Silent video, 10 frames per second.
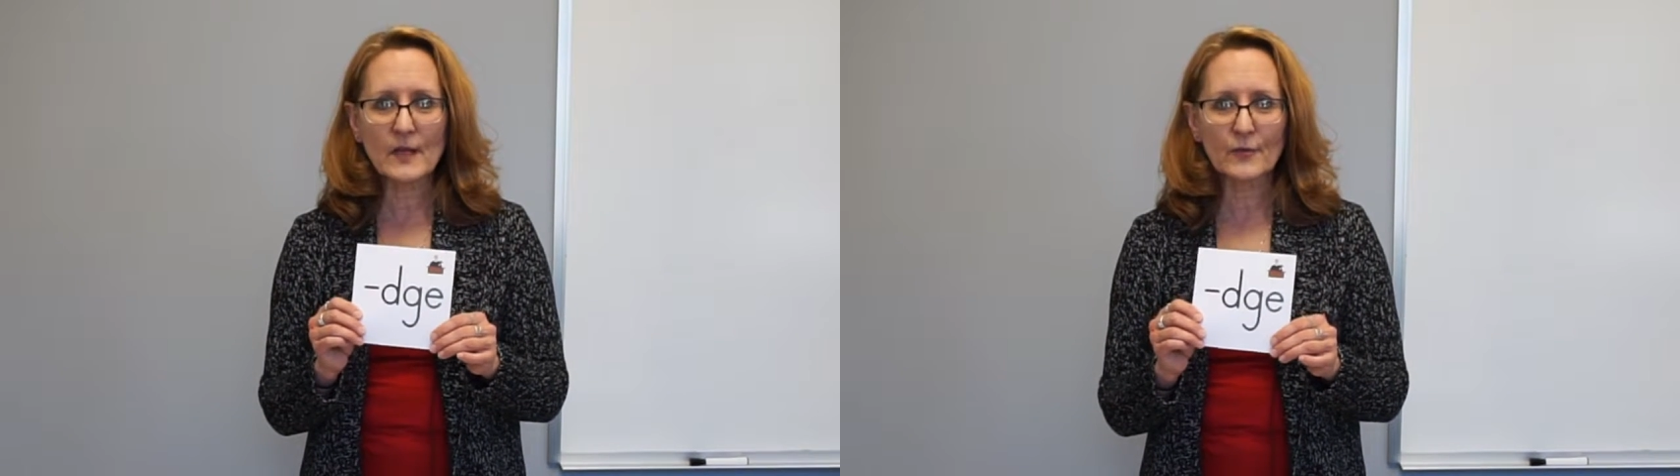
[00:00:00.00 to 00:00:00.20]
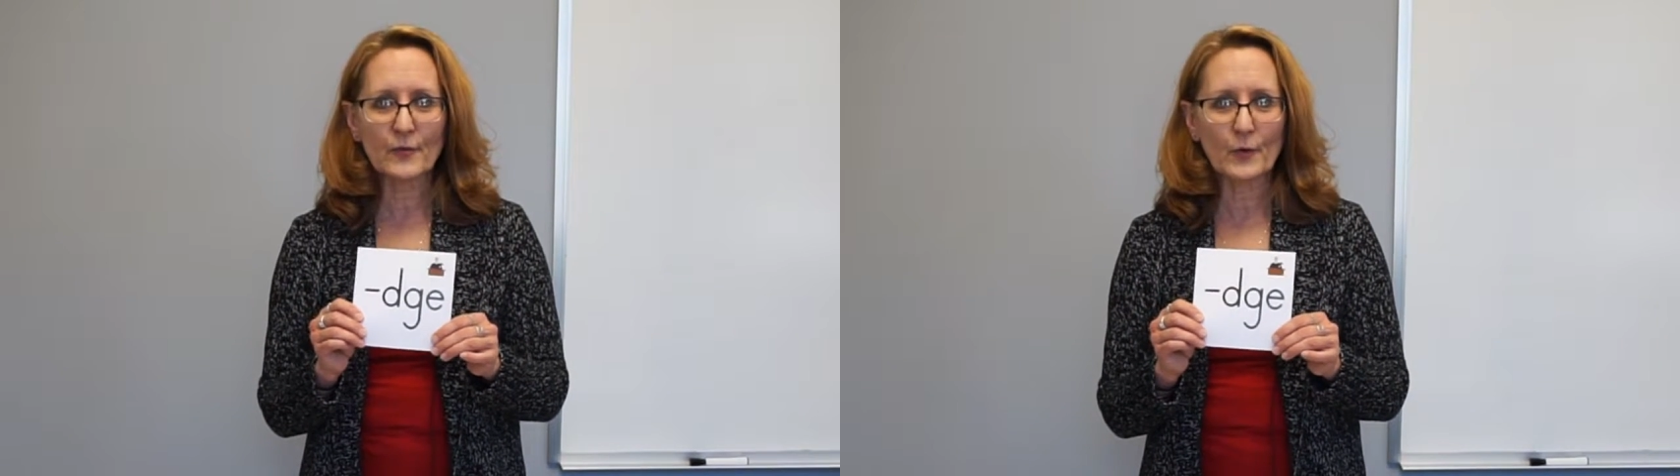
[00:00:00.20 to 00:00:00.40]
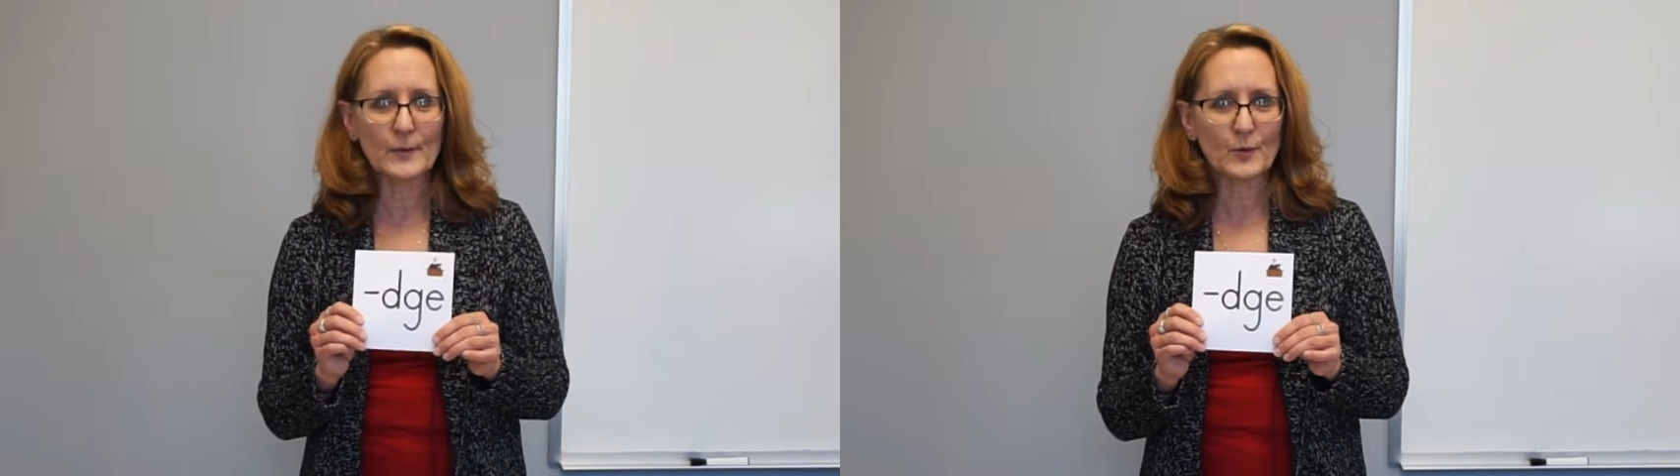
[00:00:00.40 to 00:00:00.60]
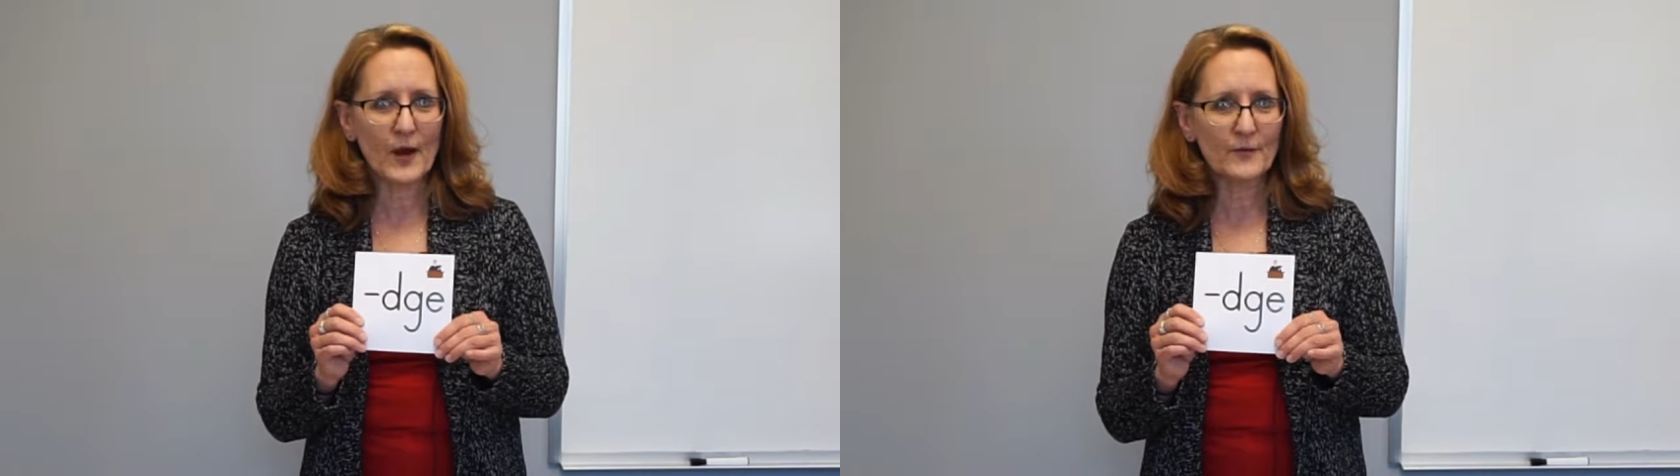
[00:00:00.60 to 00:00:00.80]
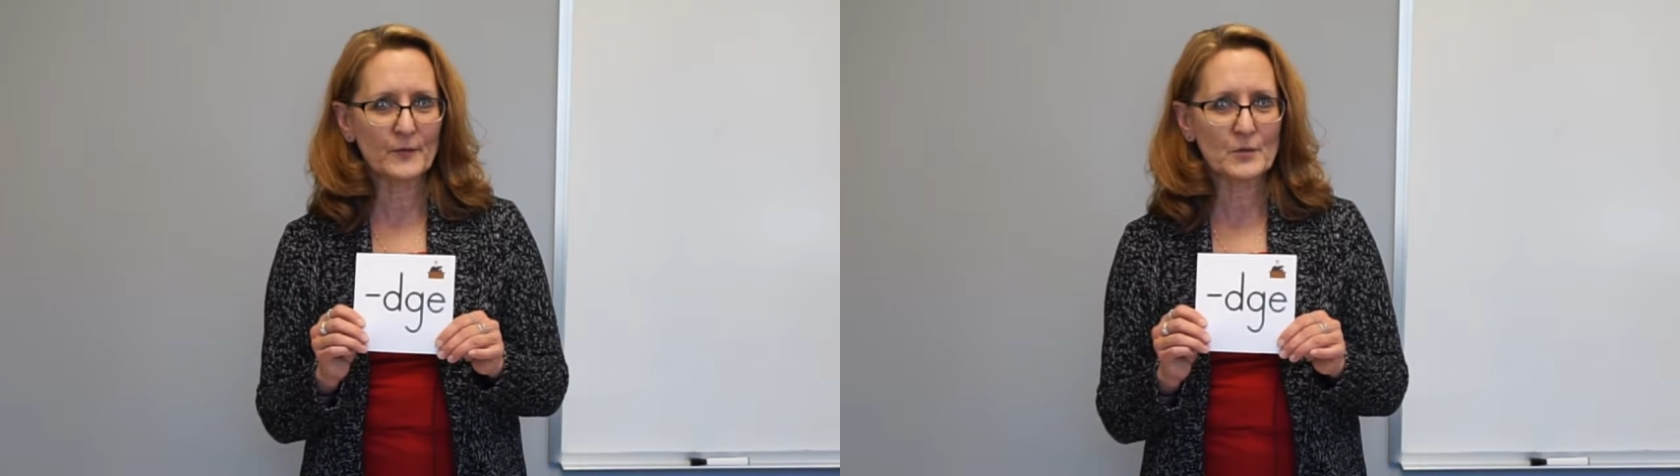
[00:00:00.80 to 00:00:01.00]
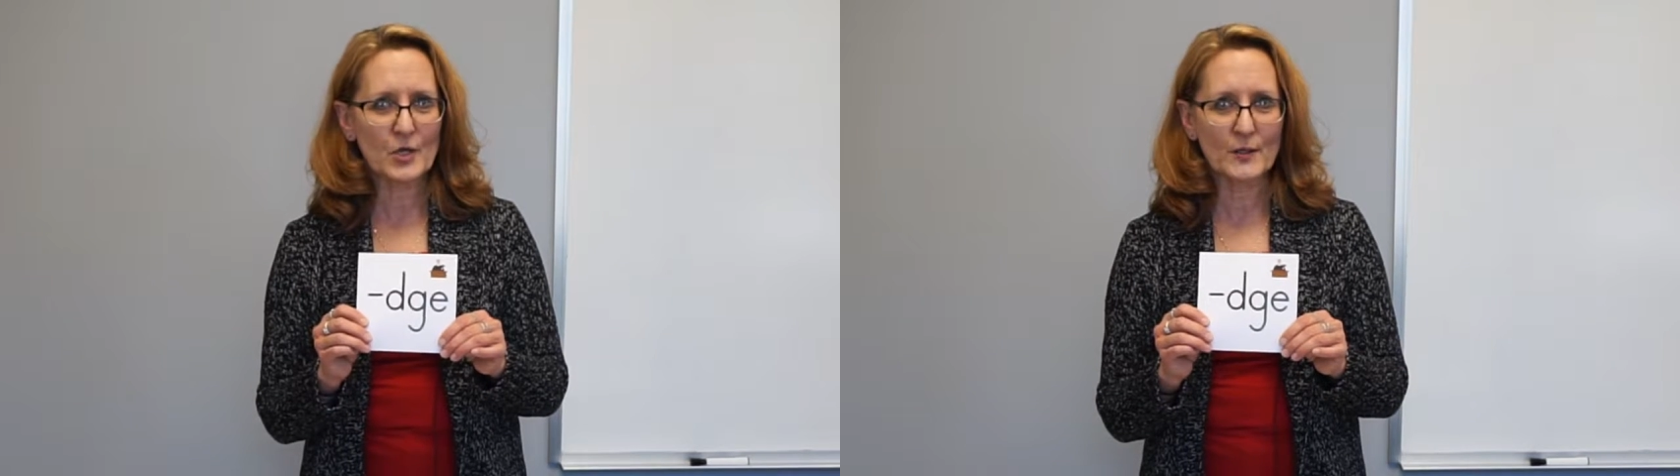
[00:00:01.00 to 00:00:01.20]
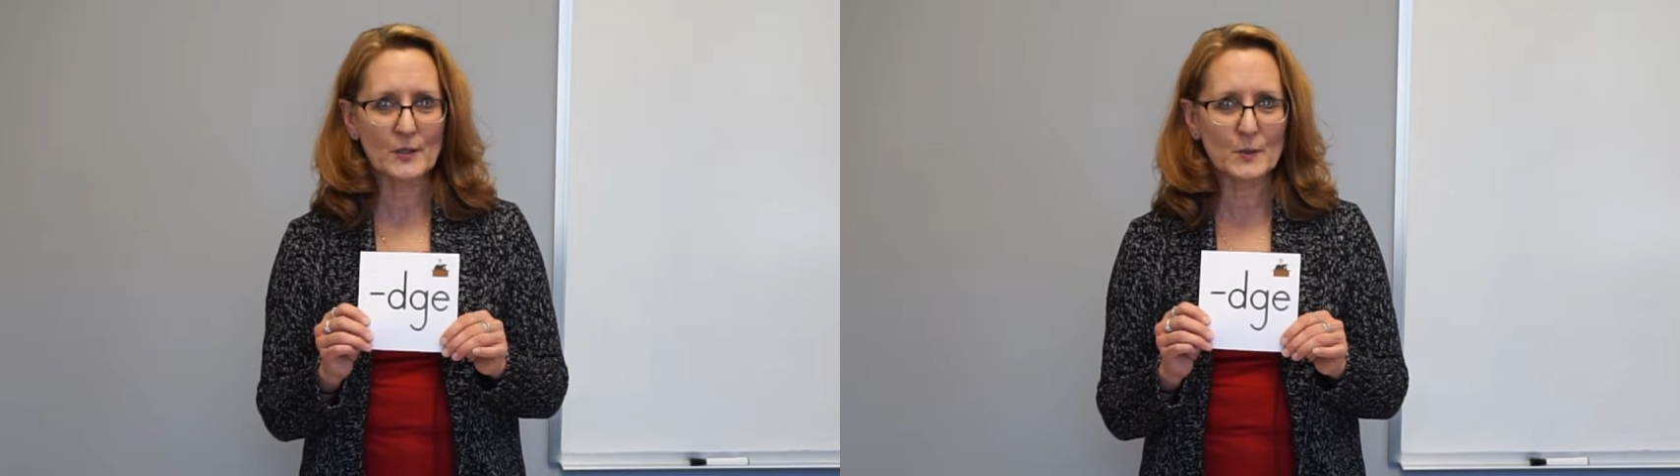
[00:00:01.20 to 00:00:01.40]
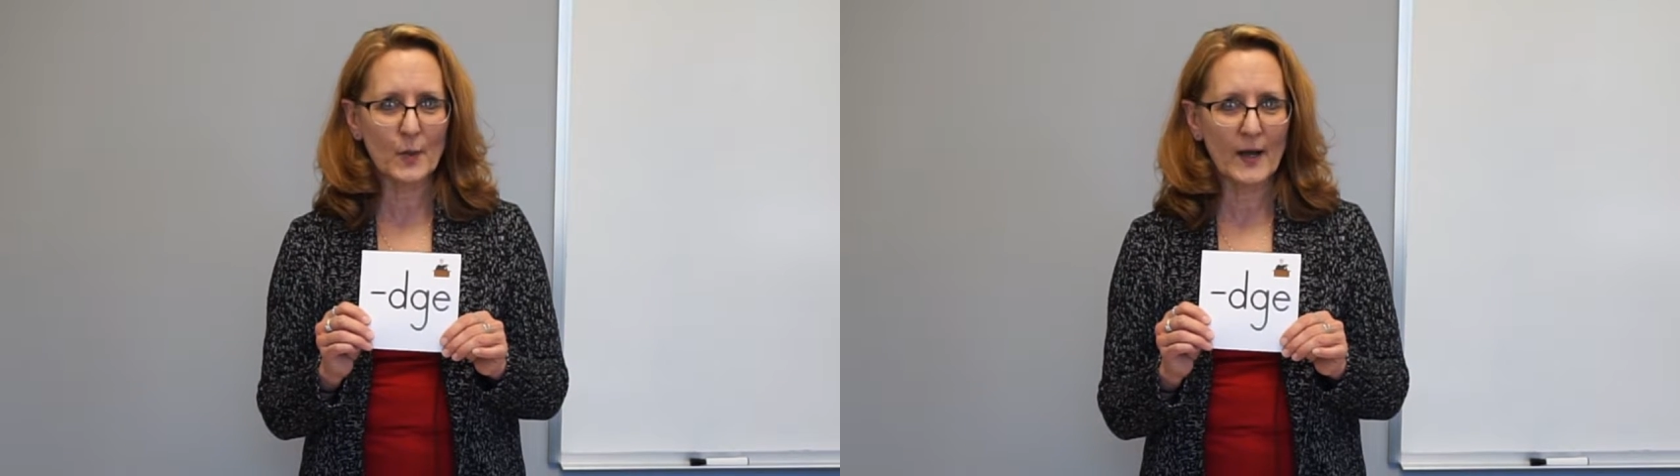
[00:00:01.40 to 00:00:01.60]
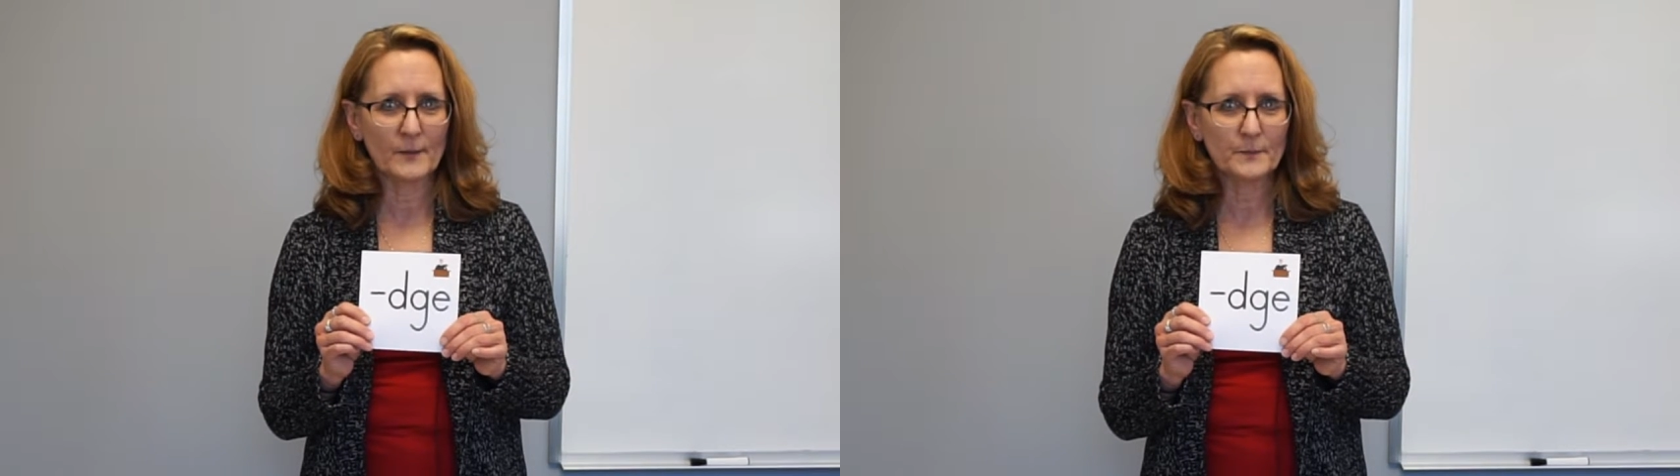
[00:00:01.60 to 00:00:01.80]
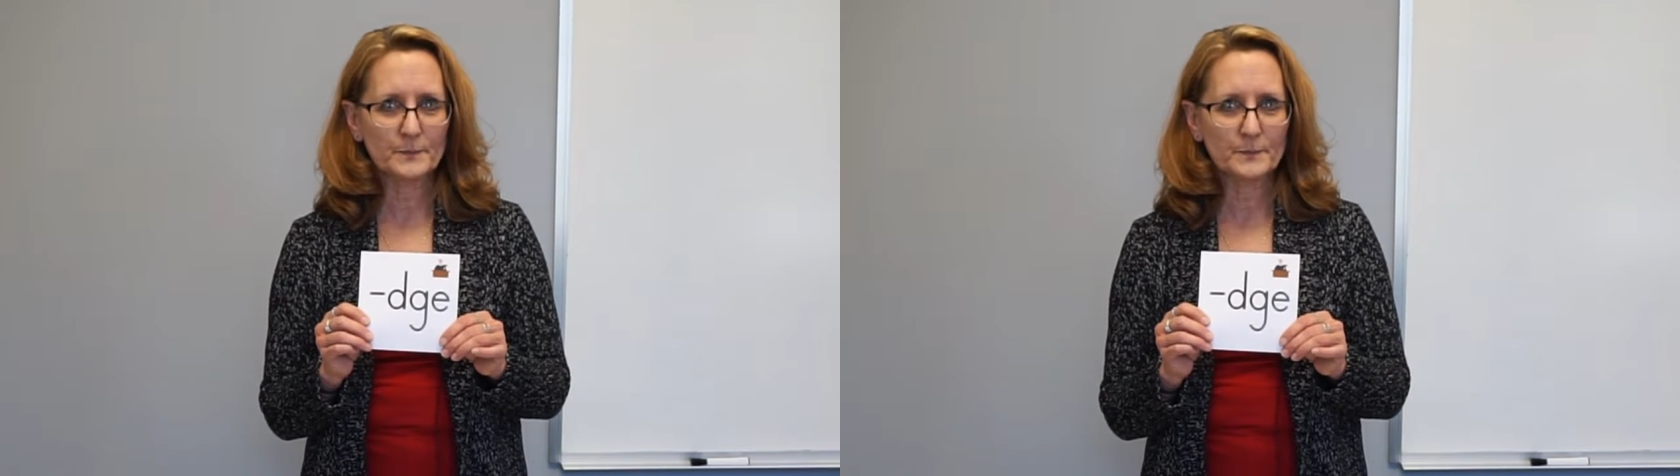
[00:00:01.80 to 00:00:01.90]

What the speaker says: that phoneme grapheme chart as well.